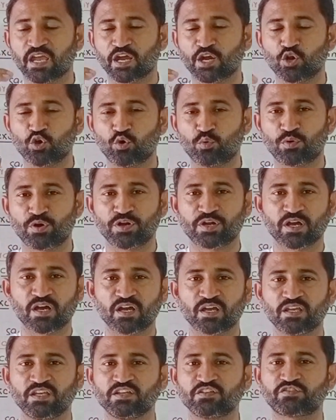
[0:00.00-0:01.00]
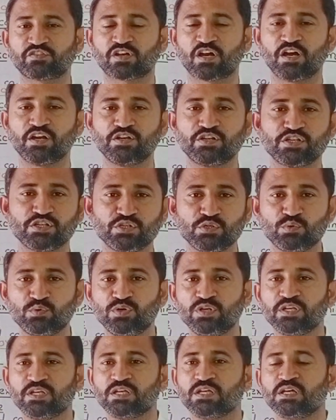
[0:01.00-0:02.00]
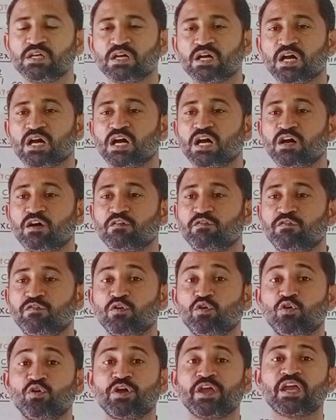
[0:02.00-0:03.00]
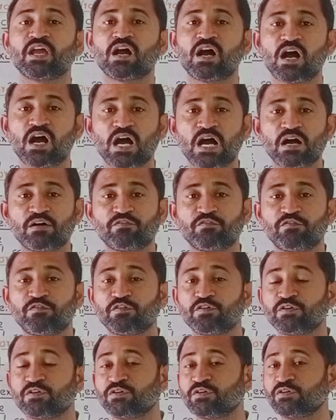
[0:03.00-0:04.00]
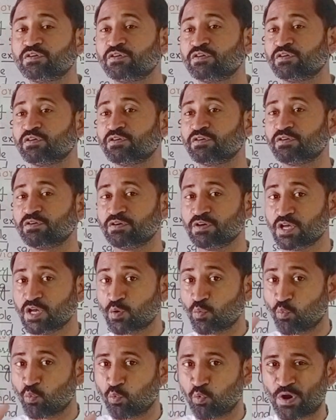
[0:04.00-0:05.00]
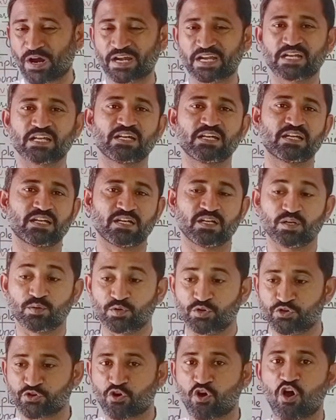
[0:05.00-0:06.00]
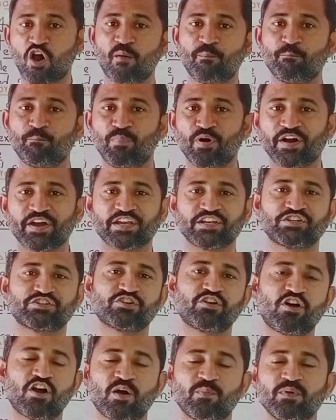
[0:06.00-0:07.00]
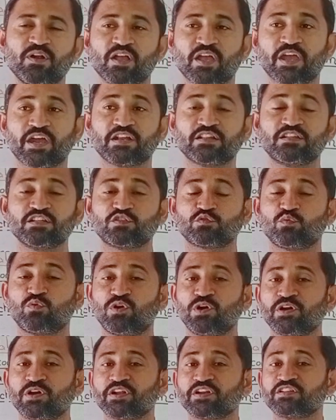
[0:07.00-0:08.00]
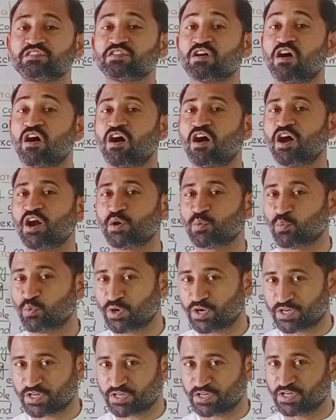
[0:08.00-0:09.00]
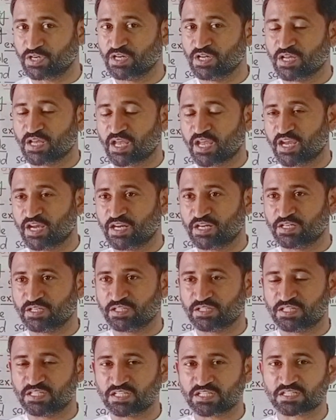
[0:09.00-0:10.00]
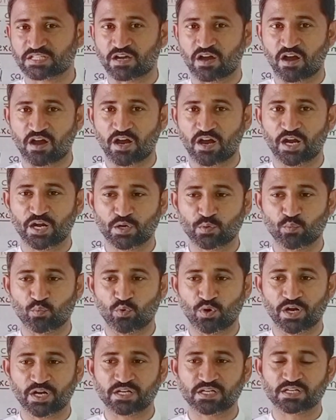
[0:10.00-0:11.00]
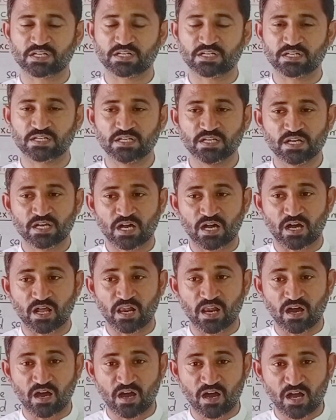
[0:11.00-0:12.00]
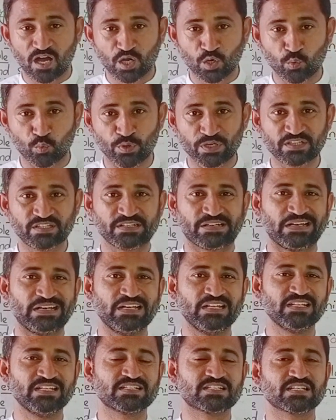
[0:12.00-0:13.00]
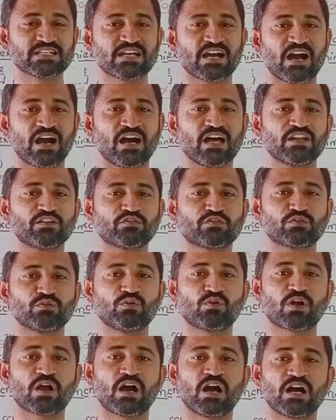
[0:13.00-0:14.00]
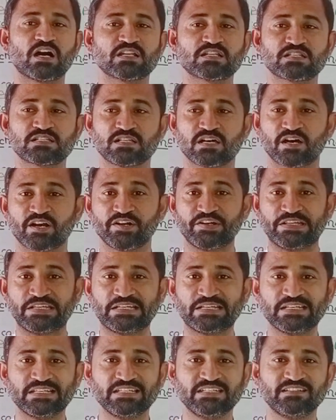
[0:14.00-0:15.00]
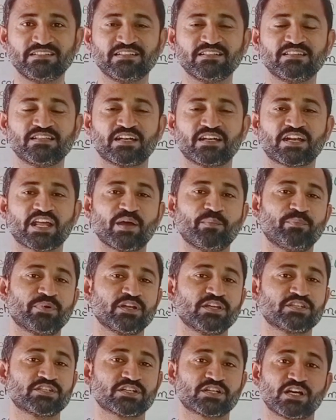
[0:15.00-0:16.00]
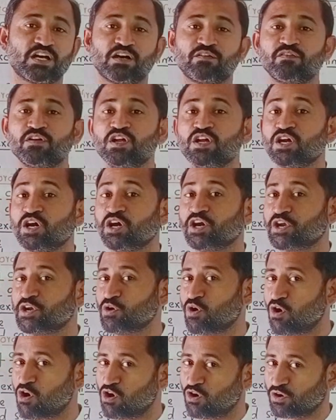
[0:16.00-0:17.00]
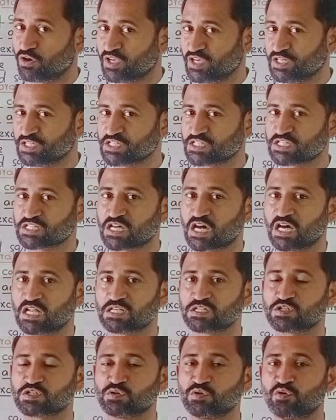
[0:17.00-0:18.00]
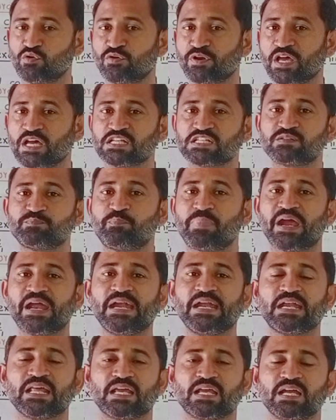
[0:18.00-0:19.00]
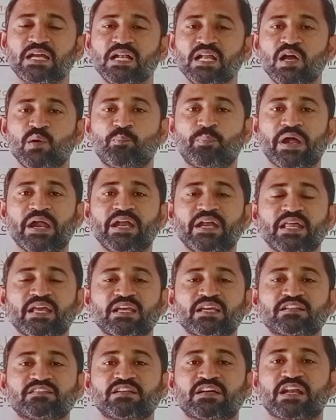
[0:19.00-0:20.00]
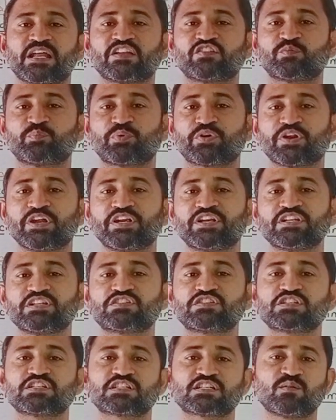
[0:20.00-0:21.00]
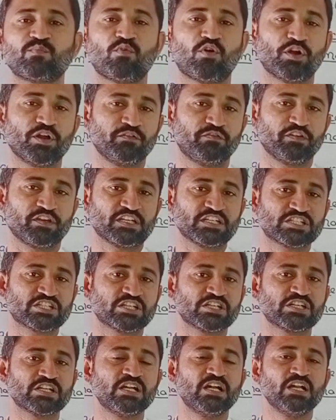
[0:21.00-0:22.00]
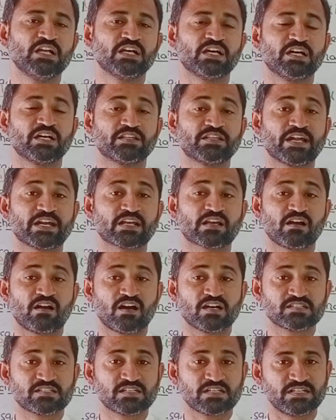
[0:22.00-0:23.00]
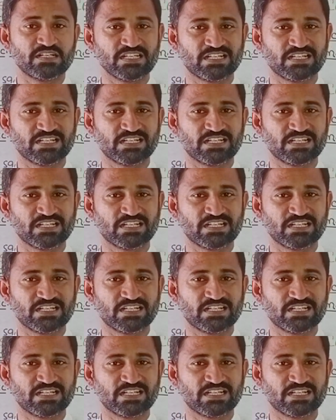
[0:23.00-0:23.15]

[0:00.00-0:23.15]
and over tongue he is continually flowing of water drop by drop, and this water is hot water, and this hot water along with releasing also cause the decrease in the temperature of a dog. It is also known as panting. Panting is a respiratory system modification that cause a